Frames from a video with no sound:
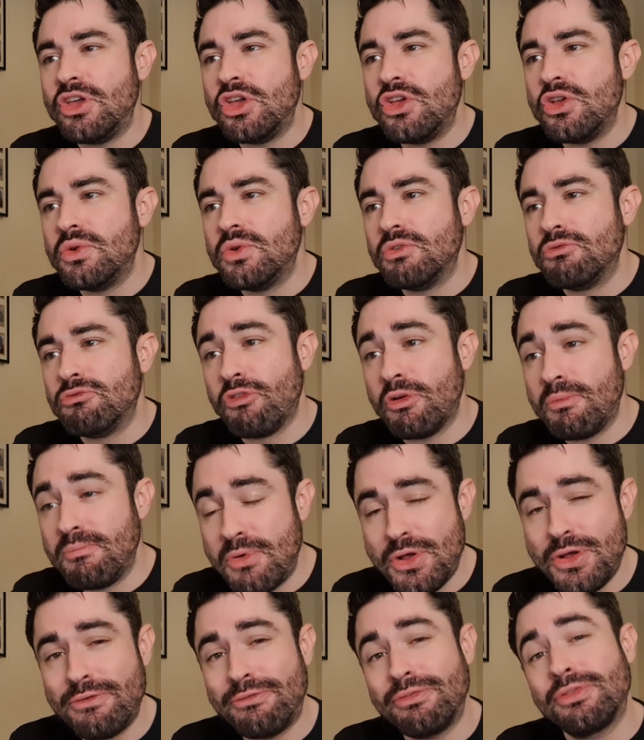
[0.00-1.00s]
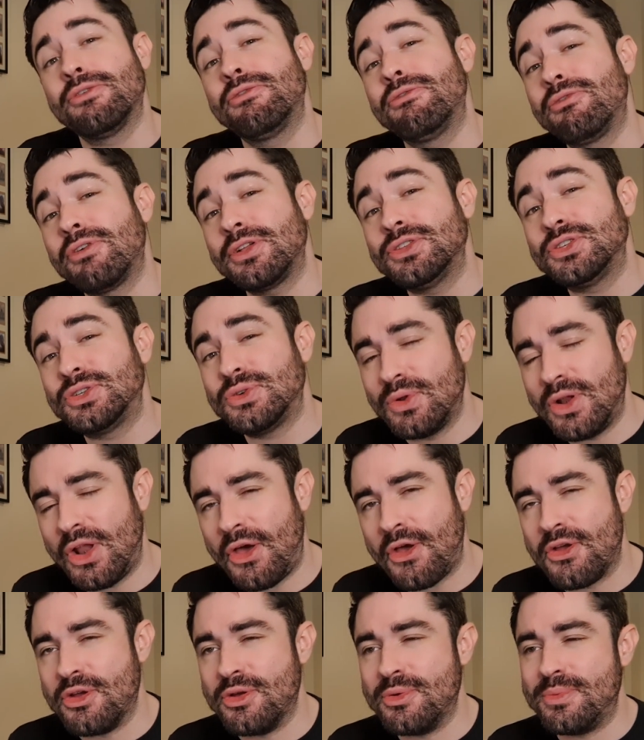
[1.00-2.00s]
you remove the frontal
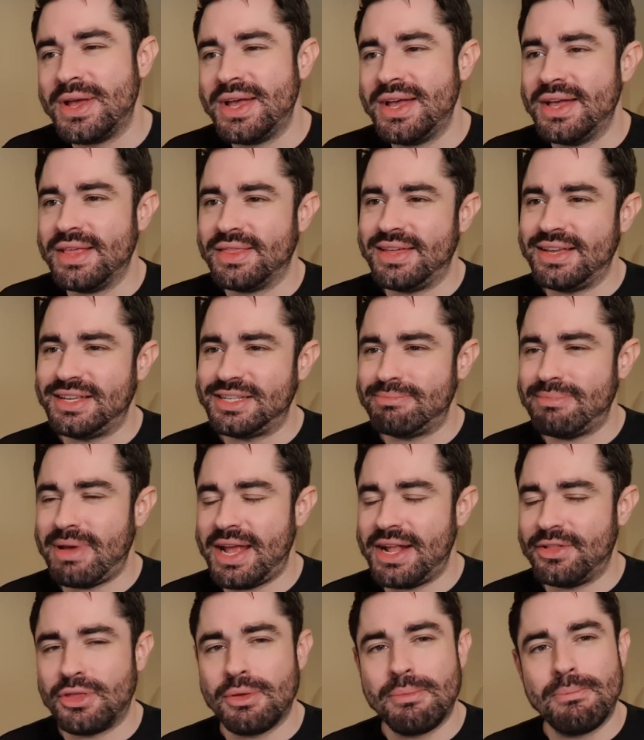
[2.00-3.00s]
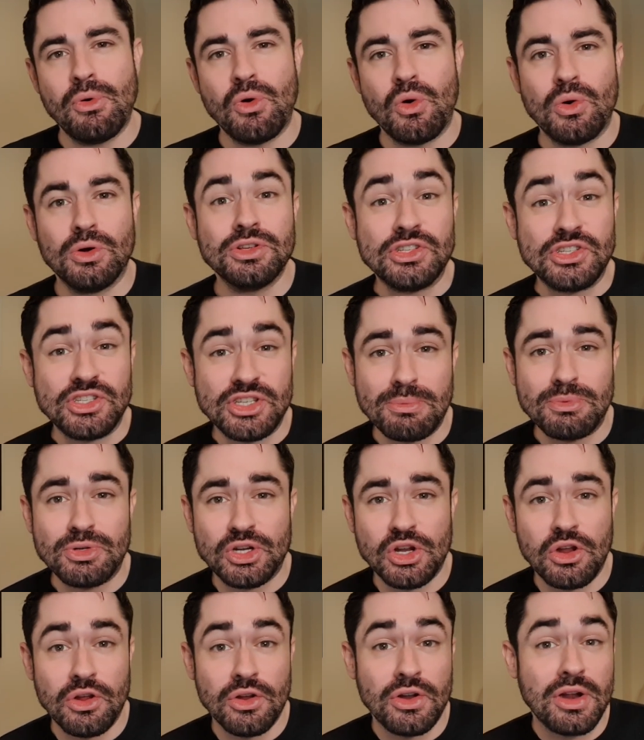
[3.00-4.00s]
lobe, this made them more
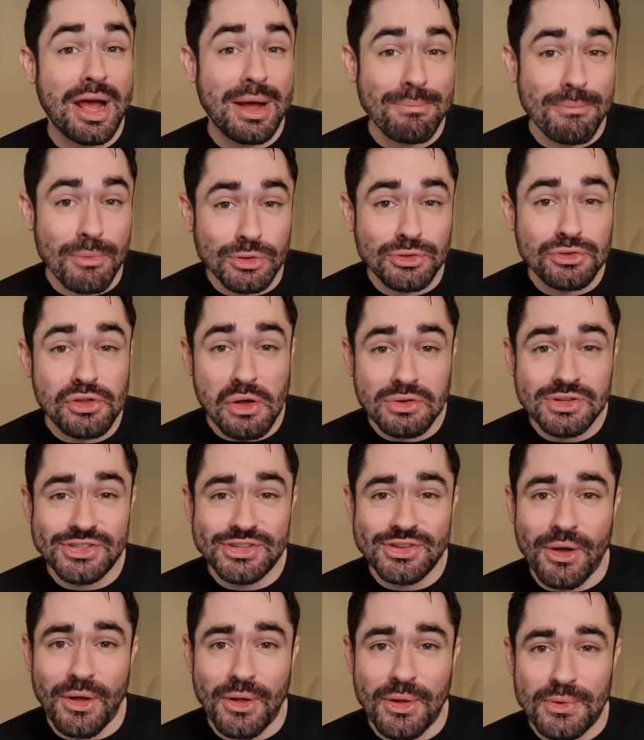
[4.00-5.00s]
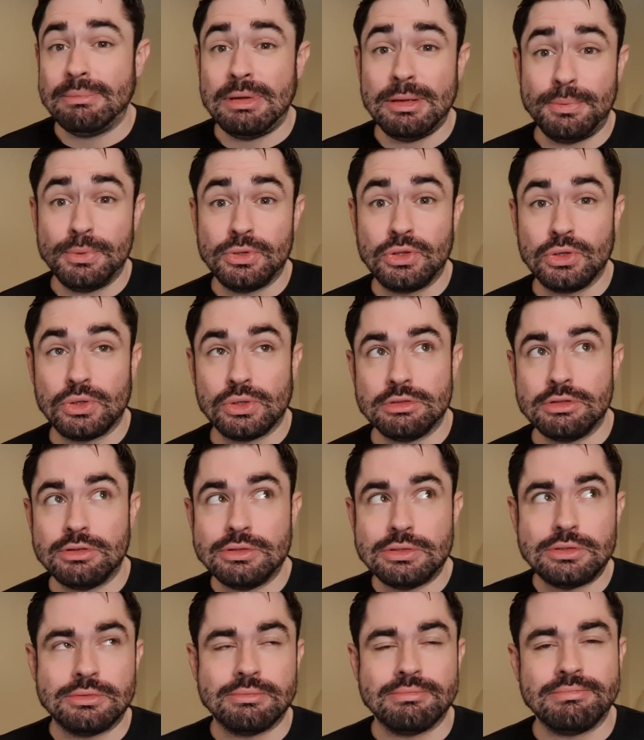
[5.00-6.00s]
subdued and more docile. People thought,
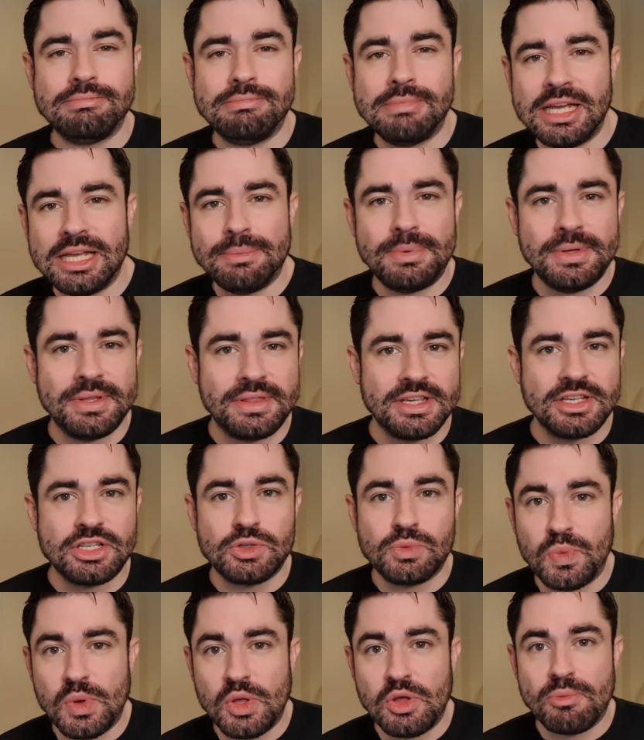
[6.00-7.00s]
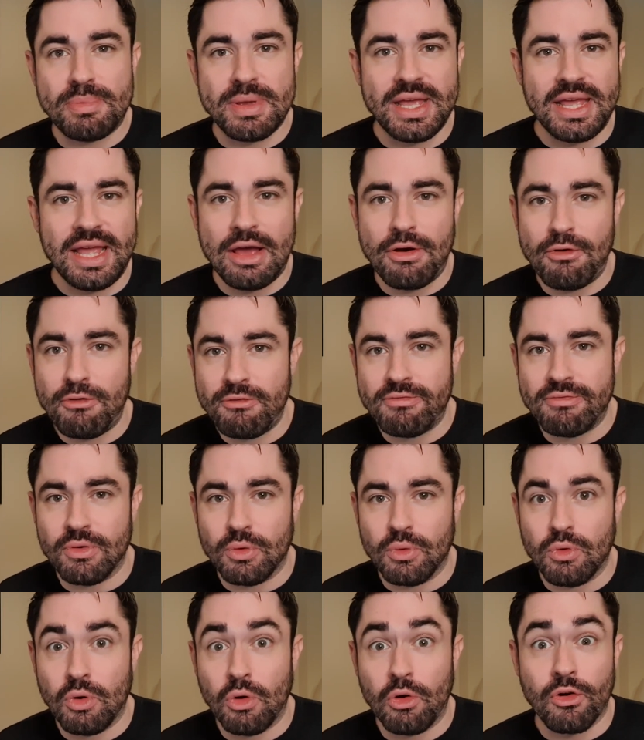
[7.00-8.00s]
oh, maybe this will be
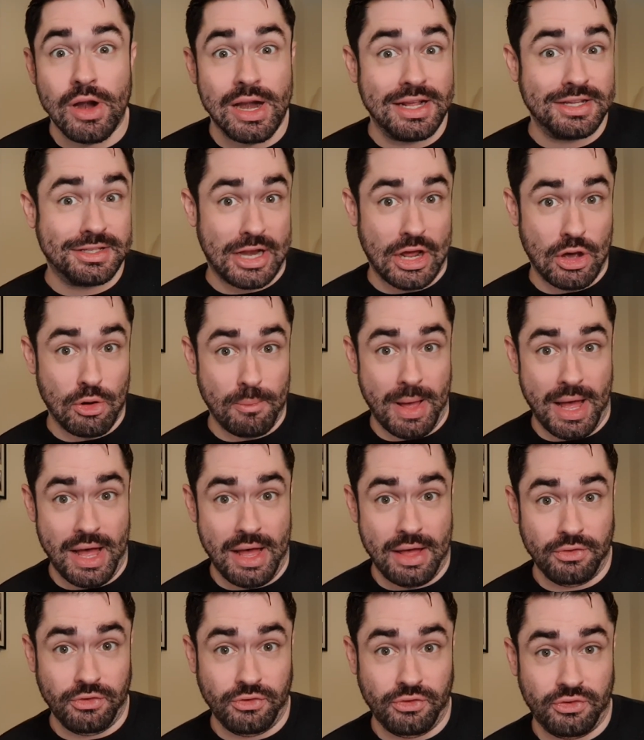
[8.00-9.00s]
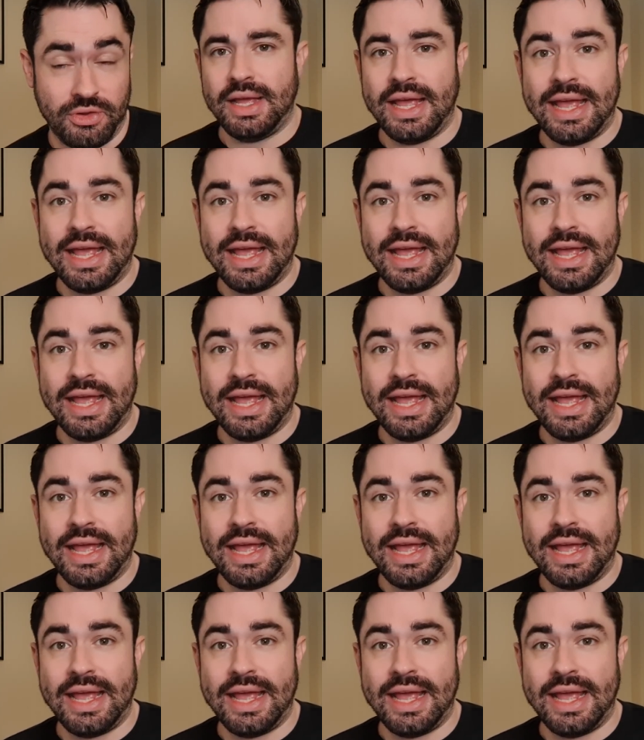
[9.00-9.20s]
helpful, or at least help us,